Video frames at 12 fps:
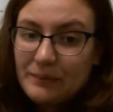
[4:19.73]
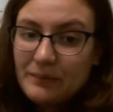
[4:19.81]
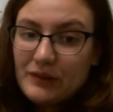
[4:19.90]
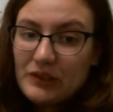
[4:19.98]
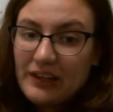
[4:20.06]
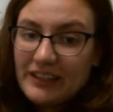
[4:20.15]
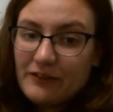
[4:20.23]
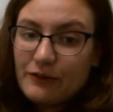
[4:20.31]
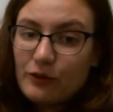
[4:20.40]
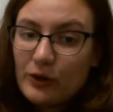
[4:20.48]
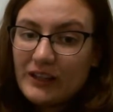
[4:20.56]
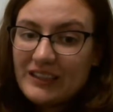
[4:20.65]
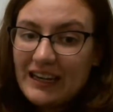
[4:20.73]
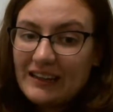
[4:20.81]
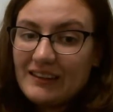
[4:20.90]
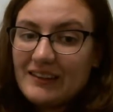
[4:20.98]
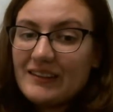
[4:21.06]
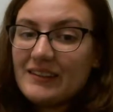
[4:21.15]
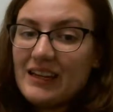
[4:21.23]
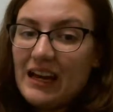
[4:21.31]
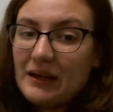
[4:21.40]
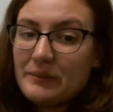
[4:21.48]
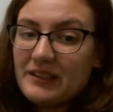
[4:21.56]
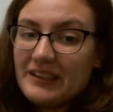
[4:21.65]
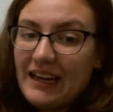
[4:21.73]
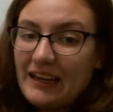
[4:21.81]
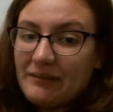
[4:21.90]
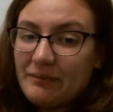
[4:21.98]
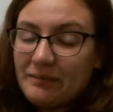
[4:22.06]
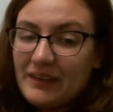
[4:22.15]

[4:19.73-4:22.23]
So I did 4/10 times 10,